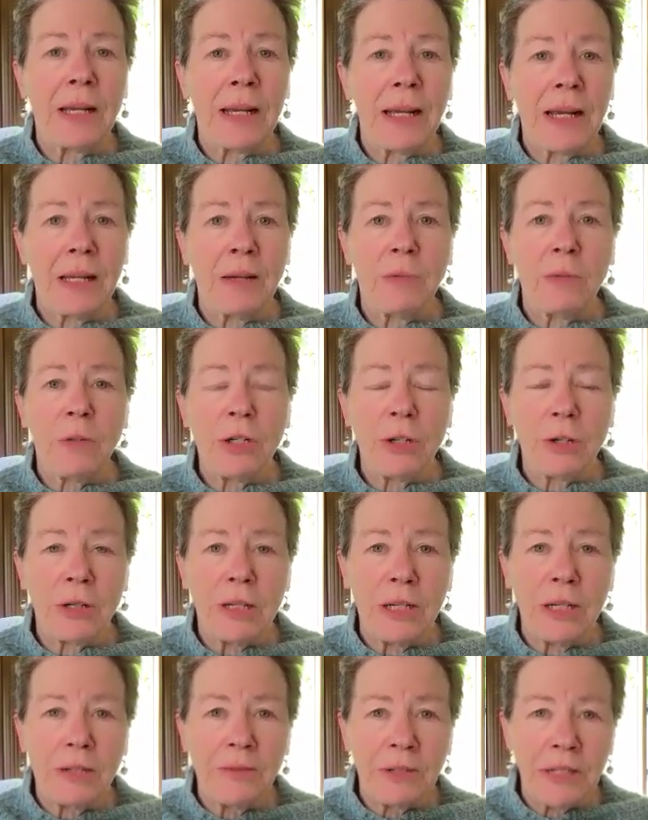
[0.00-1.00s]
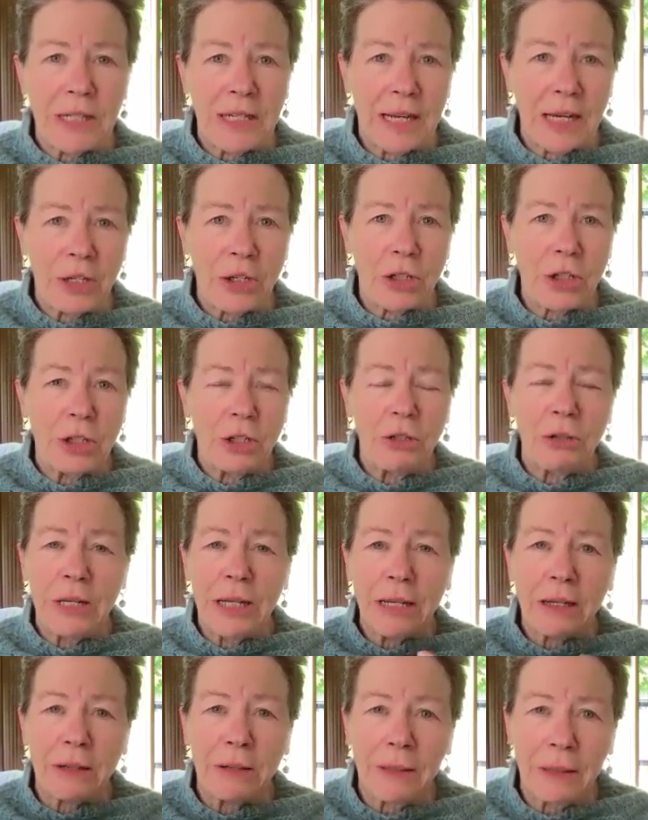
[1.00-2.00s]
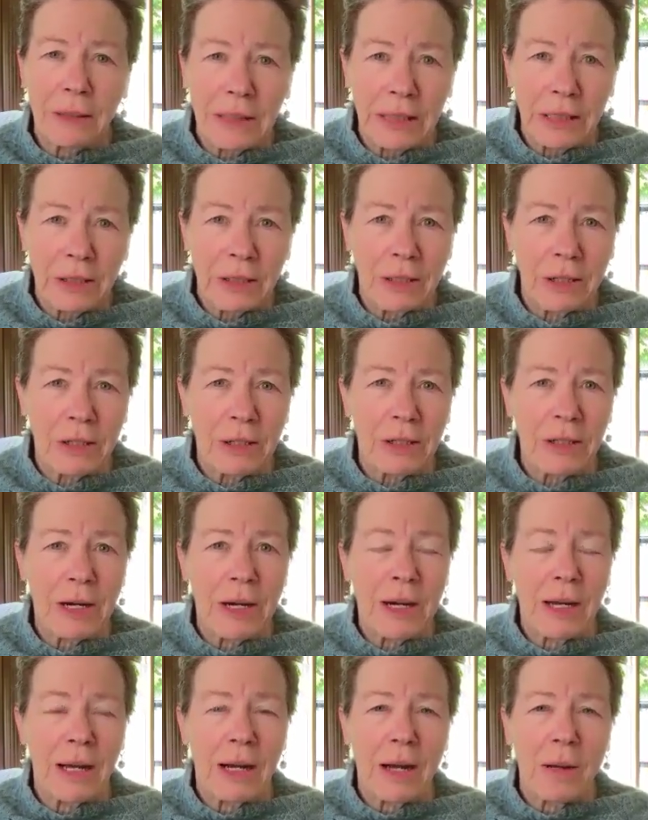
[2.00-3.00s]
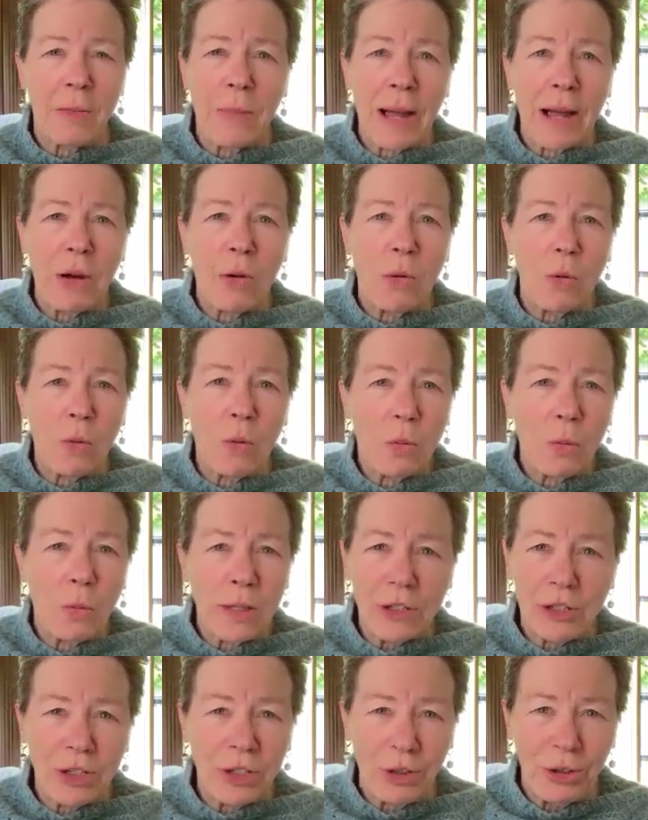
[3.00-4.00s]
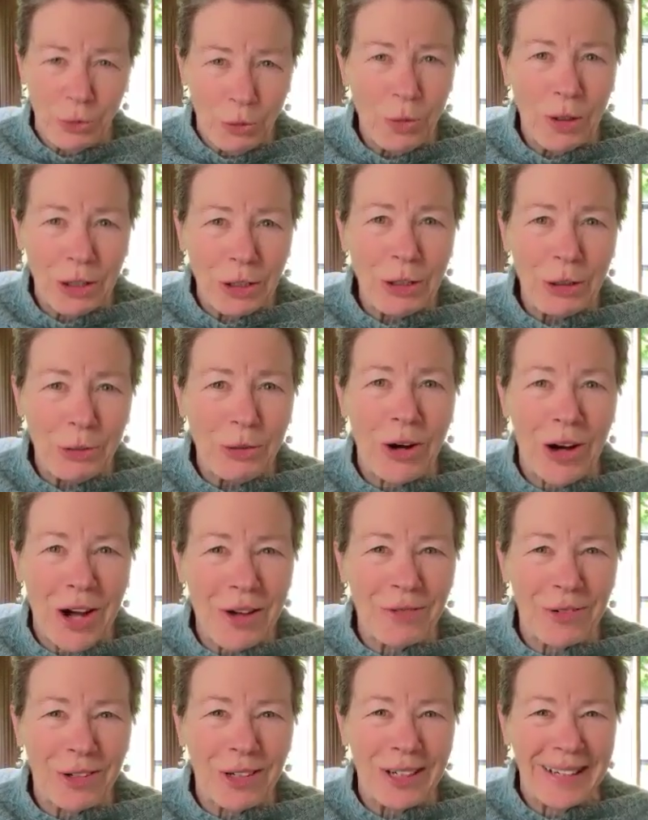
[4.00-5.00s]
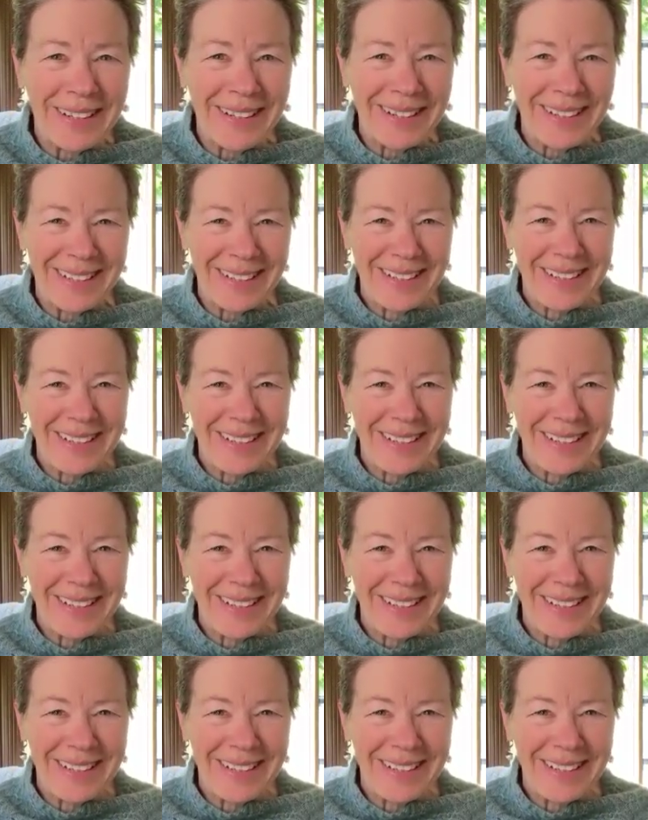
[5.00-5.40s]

And when you're an invitation, you get clearer about what are you offering?